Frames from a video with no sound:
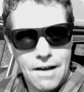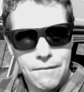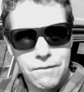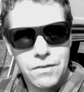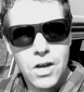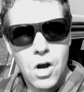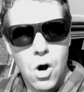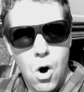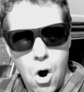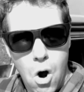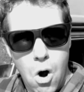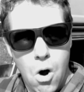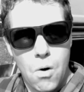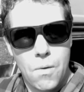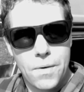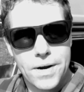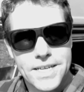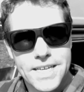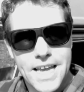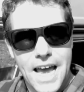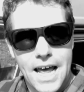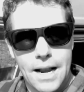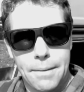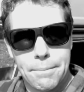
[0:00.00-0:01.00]
Have you always
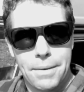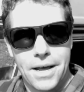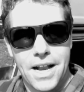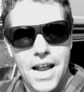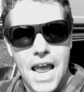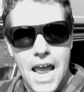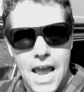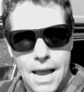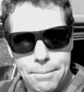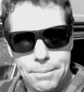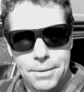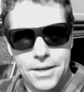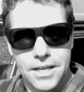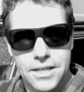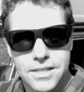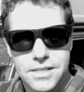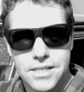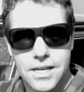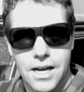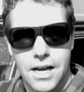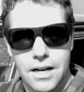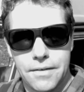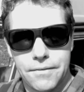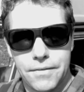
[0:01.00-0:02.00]
had a bit of hippie
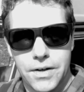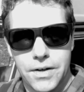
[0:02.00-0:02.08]
inside of